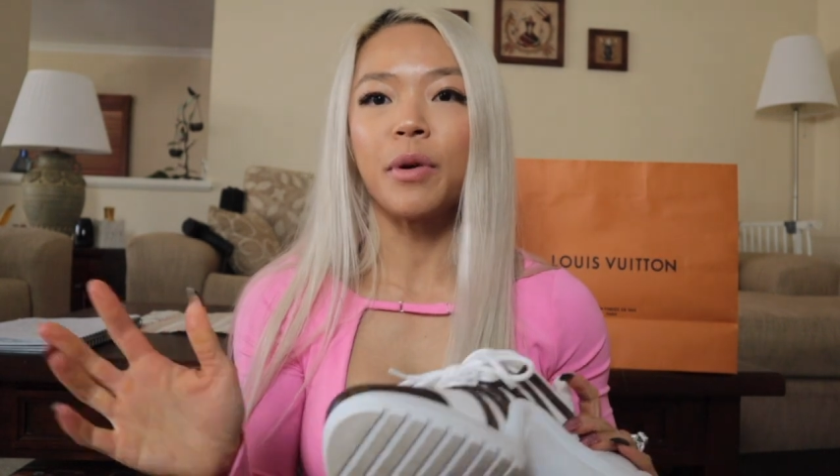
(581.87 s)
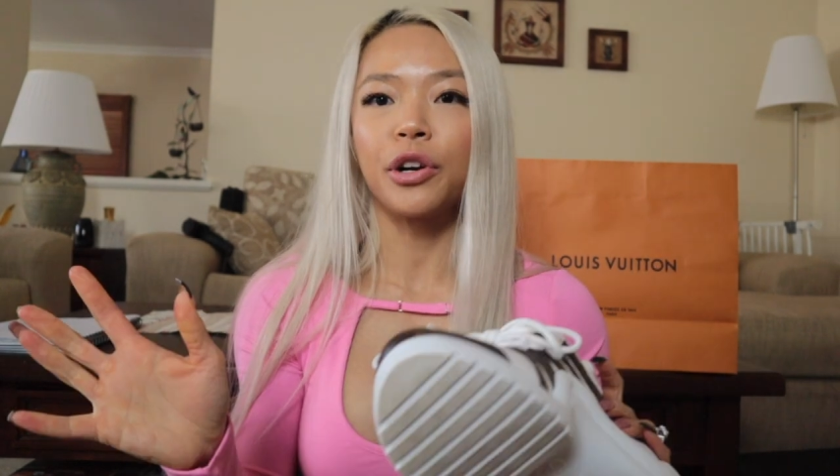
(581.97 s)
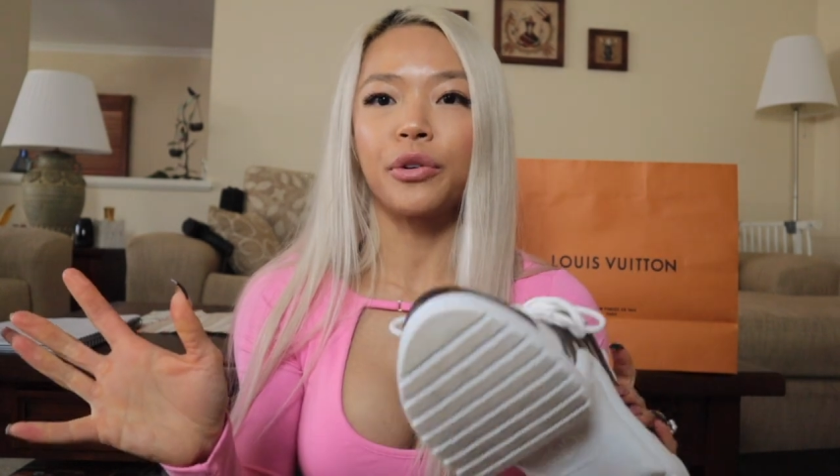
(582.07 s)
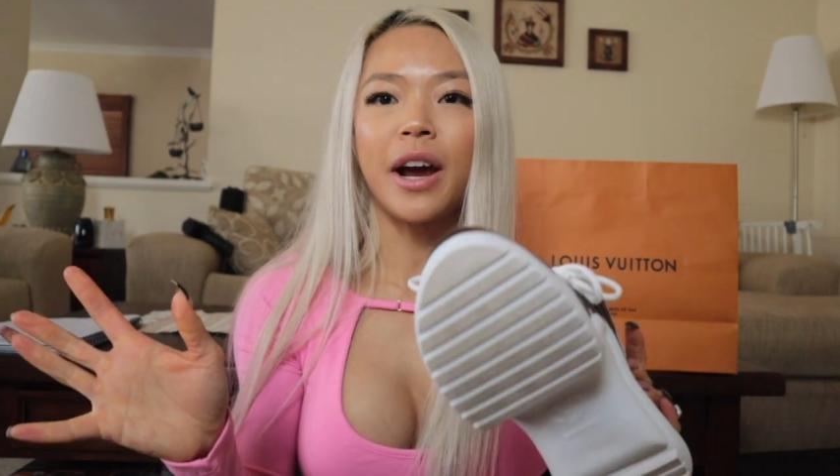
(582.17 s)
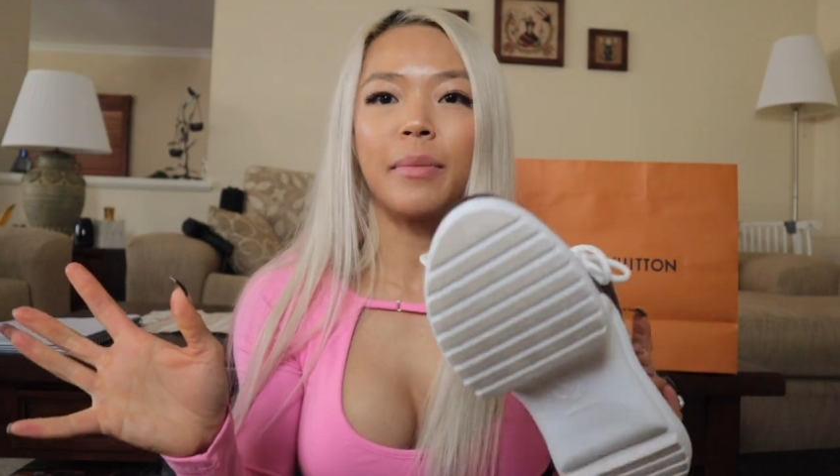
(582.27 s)

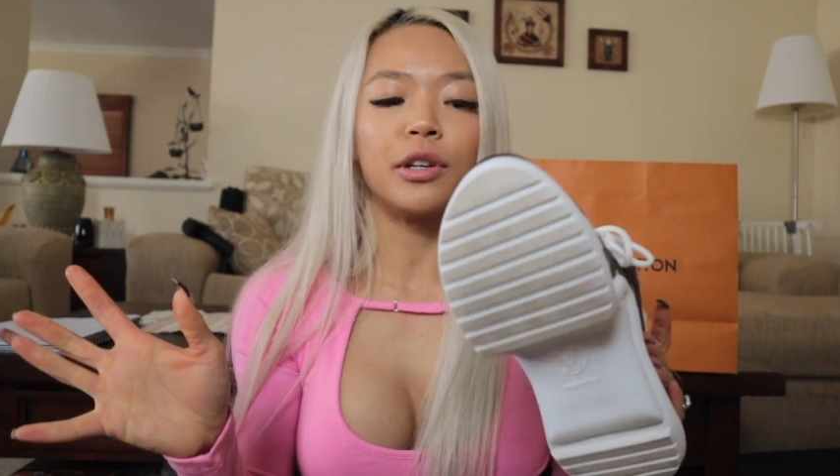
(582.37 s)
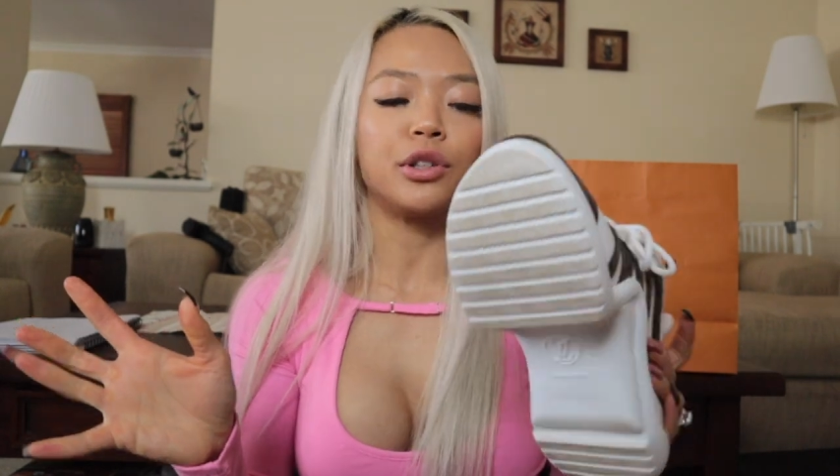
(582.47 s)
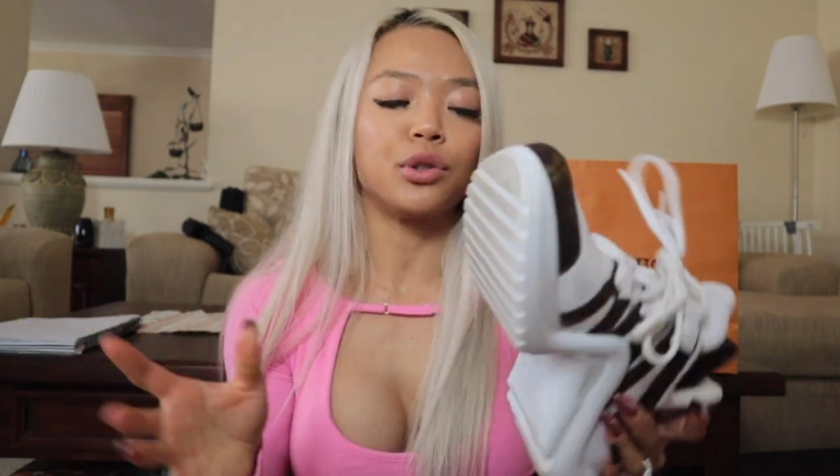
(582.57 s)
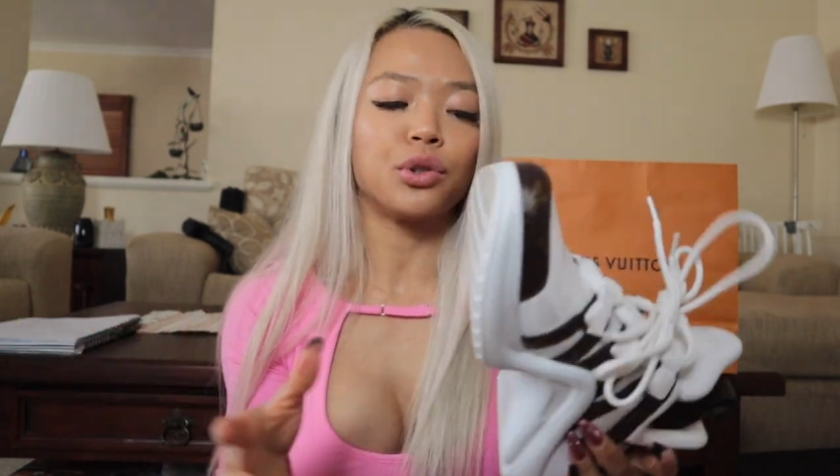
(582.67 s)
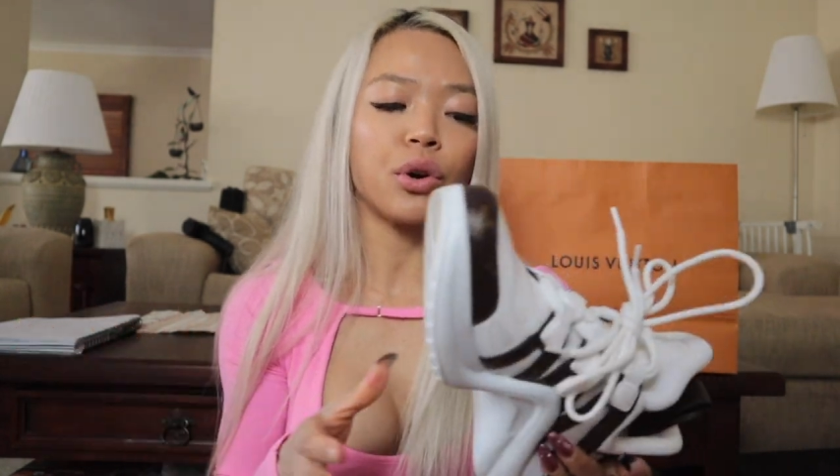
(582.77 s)
monogram is
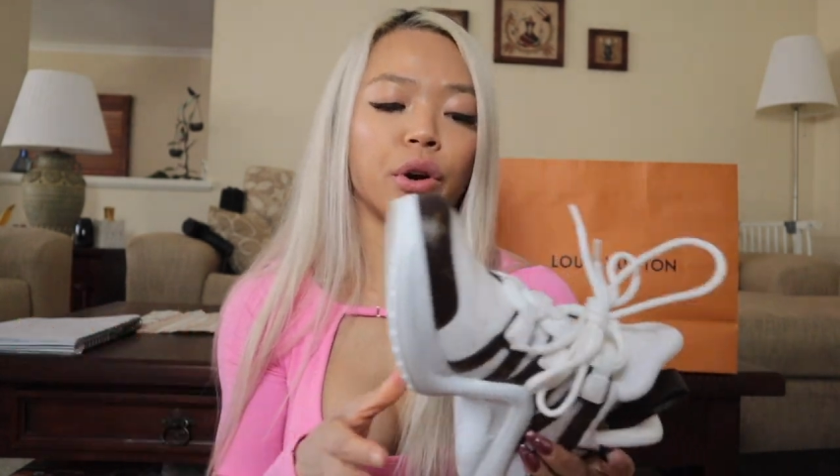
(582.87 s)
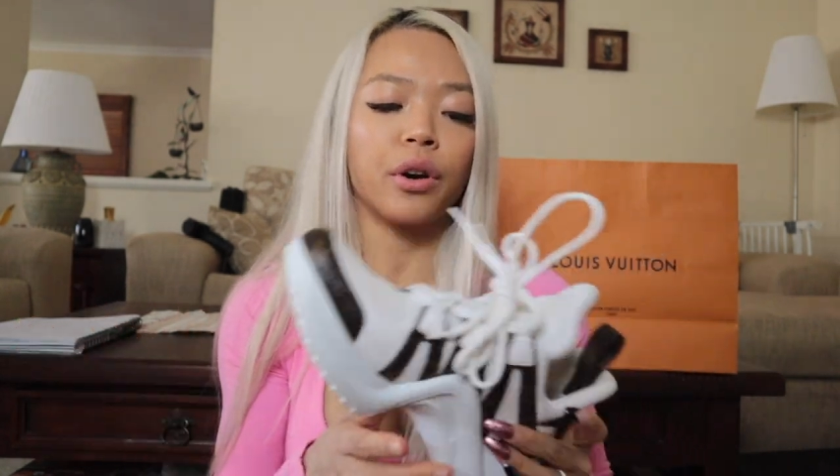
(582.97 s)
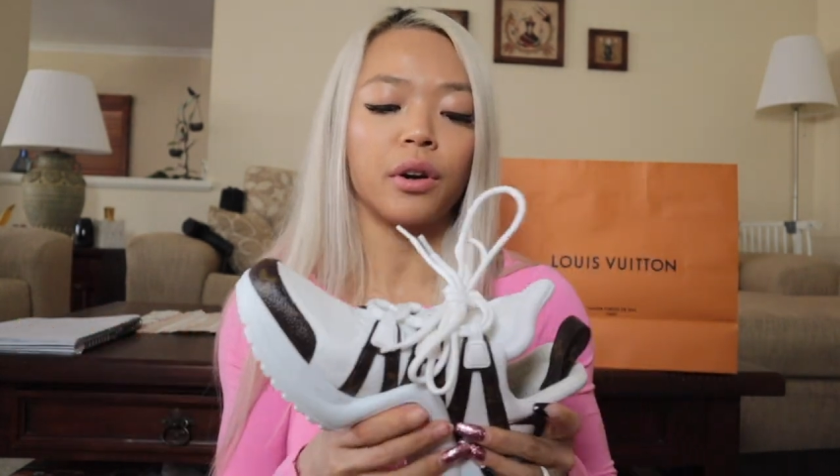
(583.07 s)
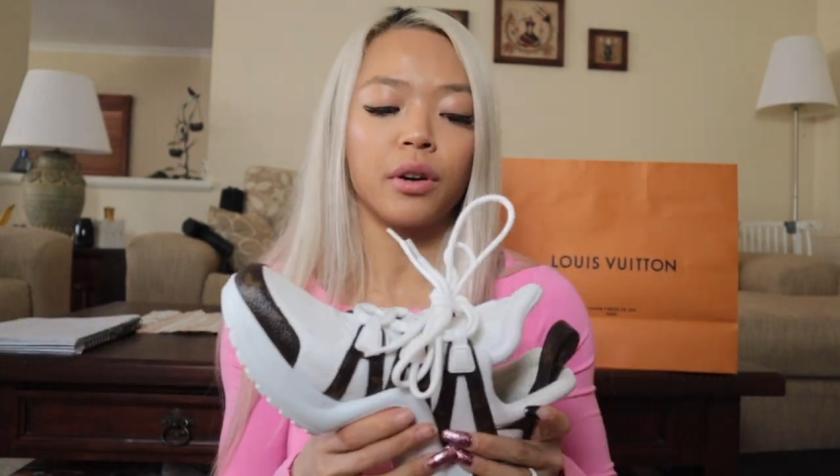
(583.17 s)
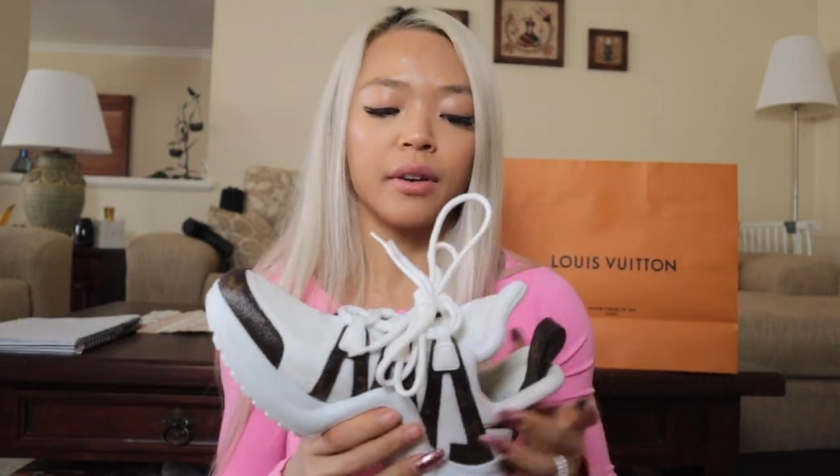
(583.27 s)
just
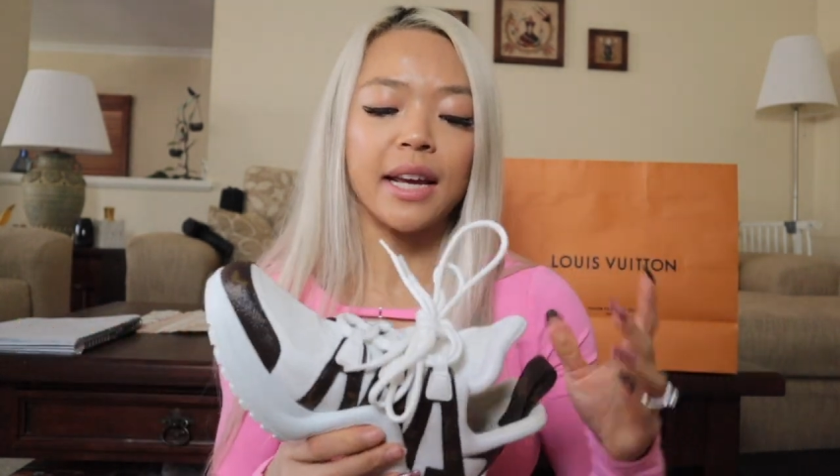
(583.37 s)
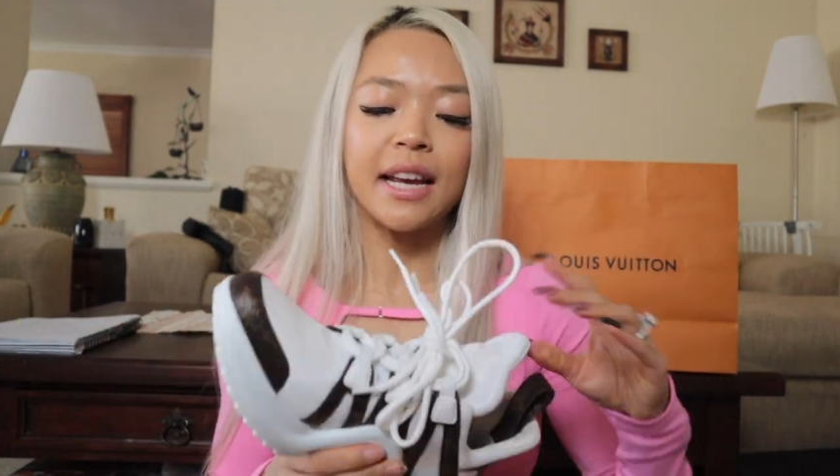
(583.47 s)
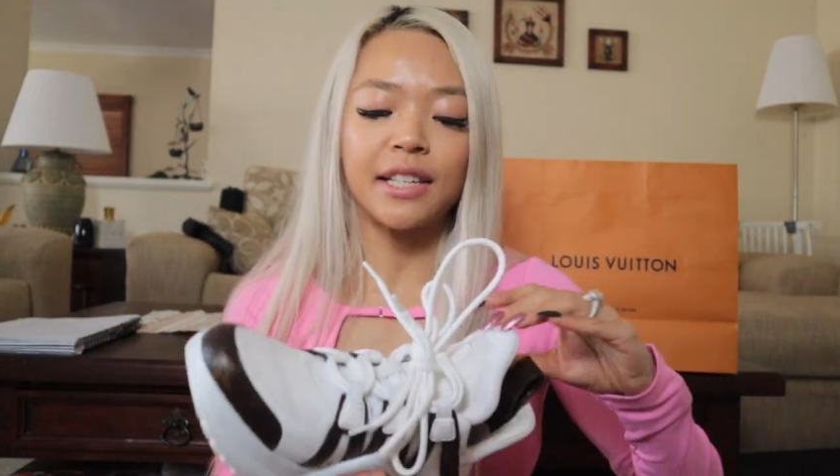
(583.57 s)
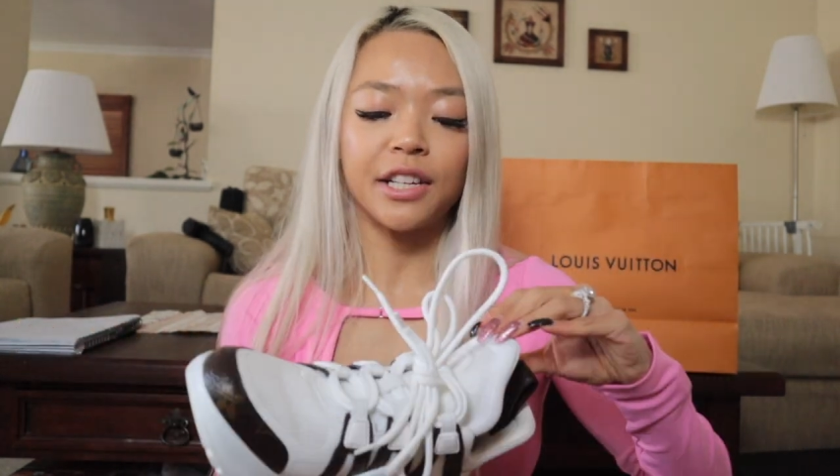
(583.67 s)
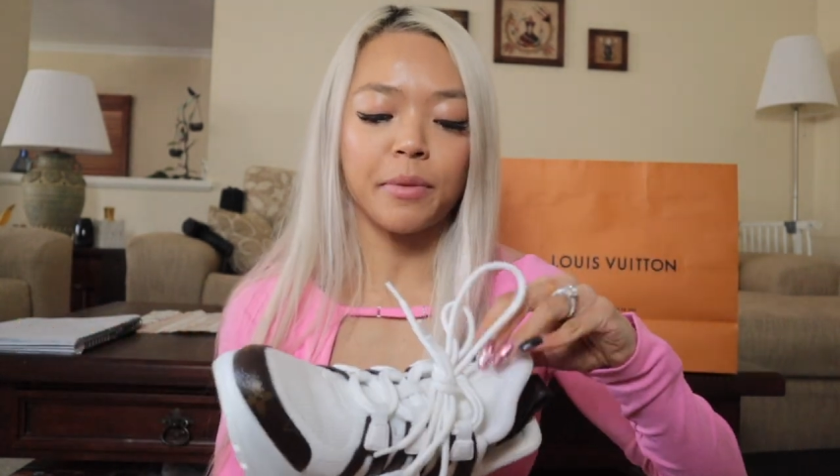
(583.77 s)
so
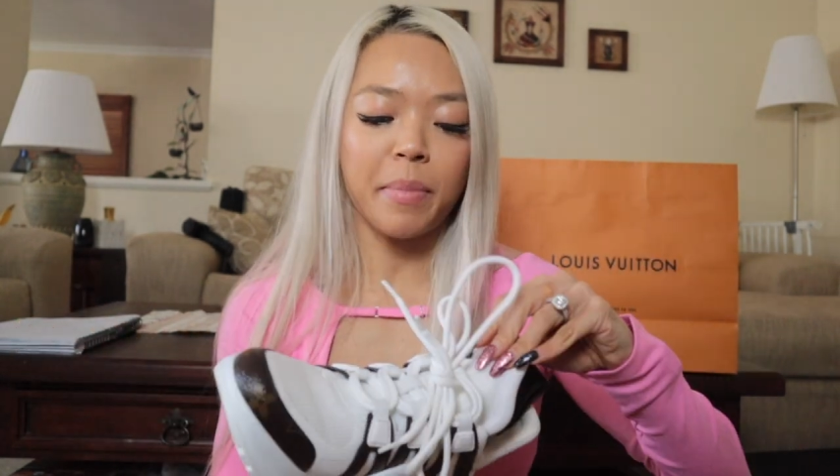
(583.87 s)
easy to